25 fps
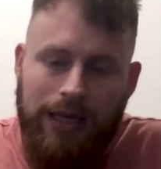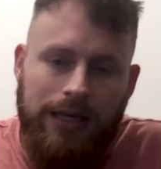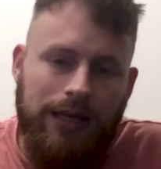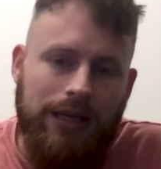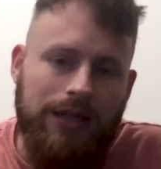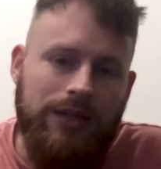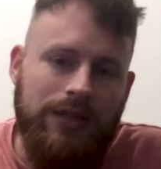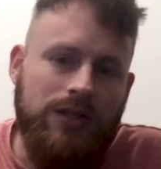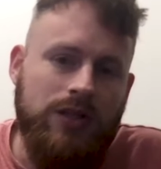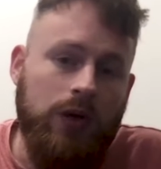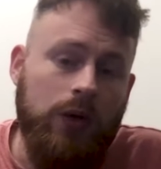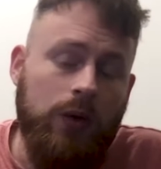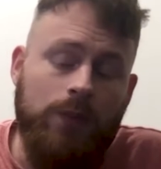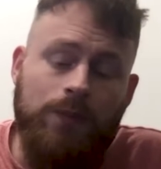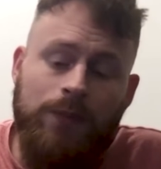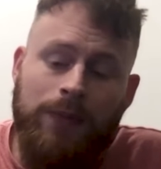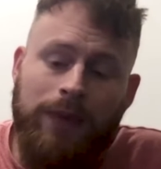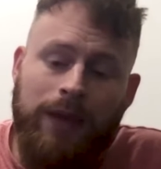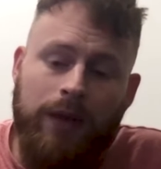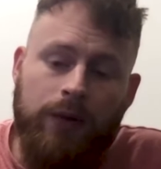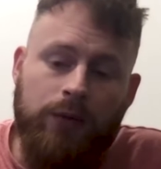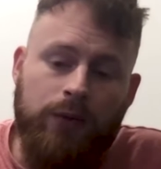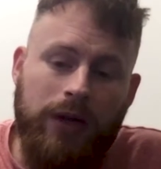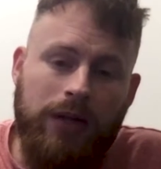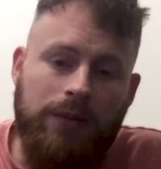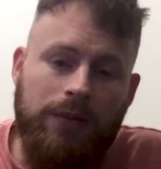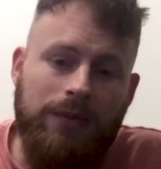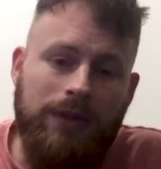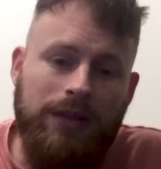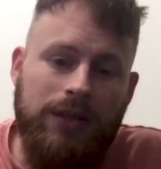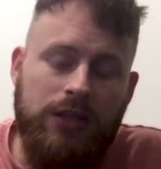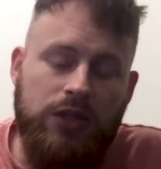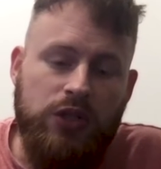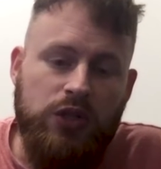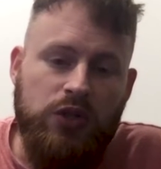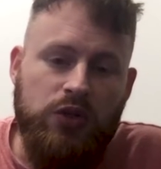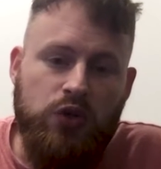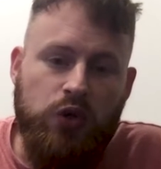And so I recommend
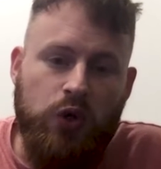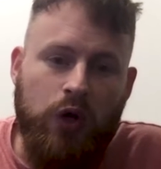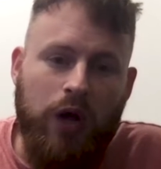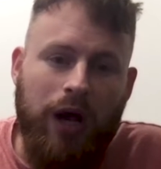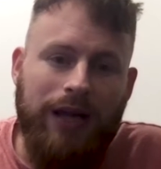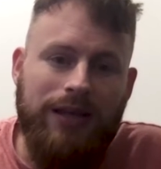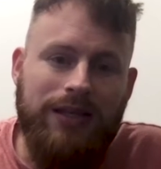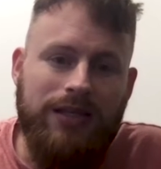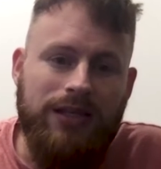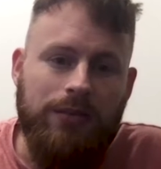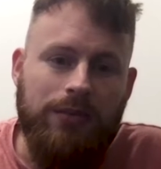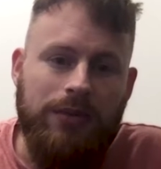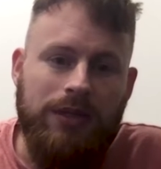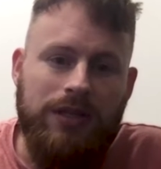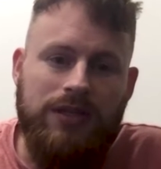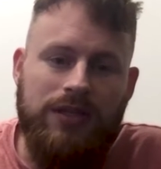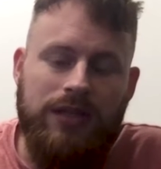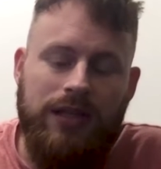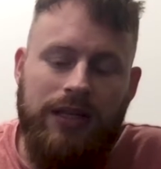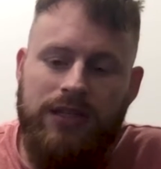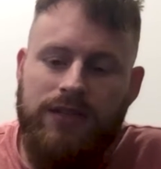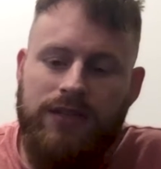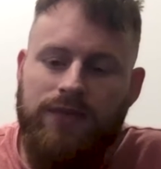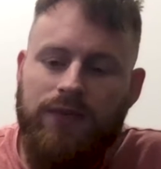that you try some of these things.